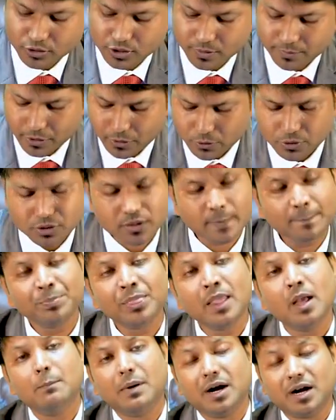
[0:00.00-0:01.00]
also be used,
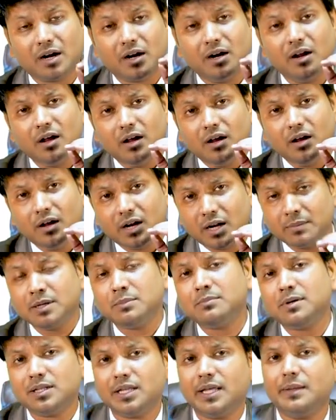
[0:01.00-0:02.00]
but
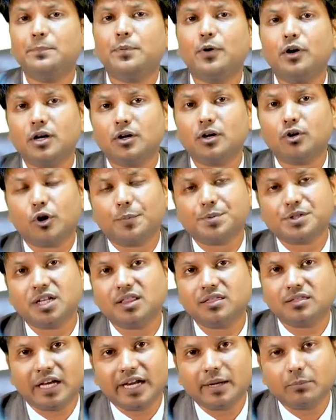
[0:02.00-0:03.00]
remember the important
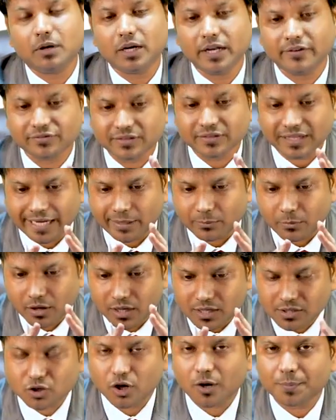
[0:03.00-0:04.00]
option, thymol. If
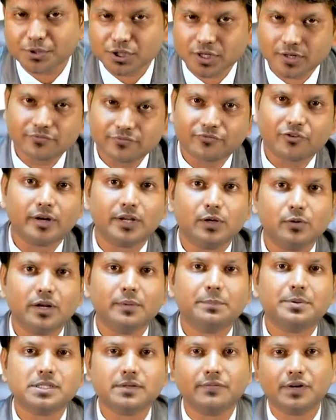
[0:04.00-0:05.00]
thymol is option for
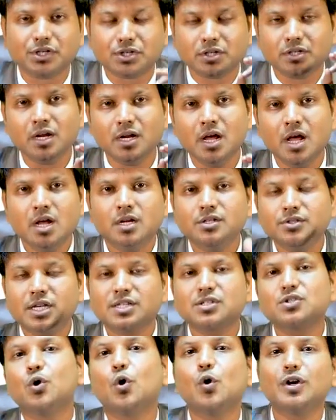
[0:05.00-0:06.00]
urine preservation,
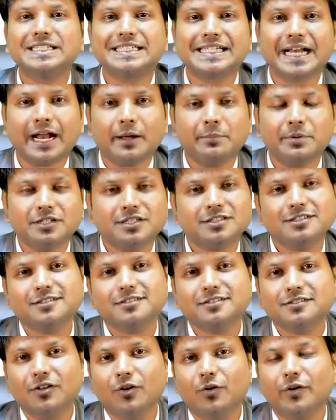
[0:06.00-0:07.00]
just go and grab it.
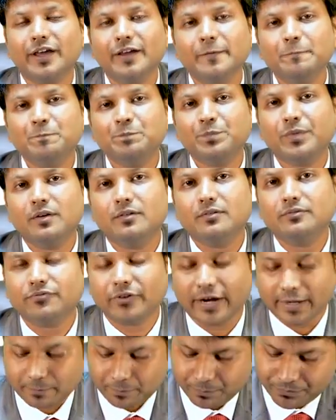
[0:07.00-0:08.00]
Okay,
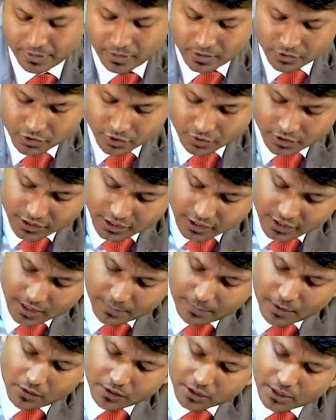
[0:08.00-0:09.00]
fine. So this is
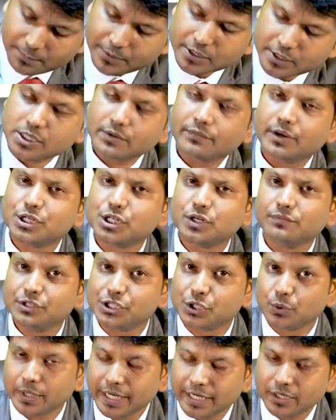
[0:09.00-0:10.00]
about the preservation
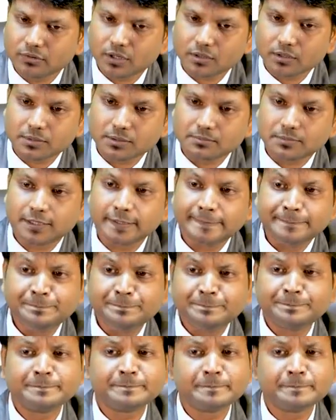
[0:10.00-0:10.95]
which you need to remember.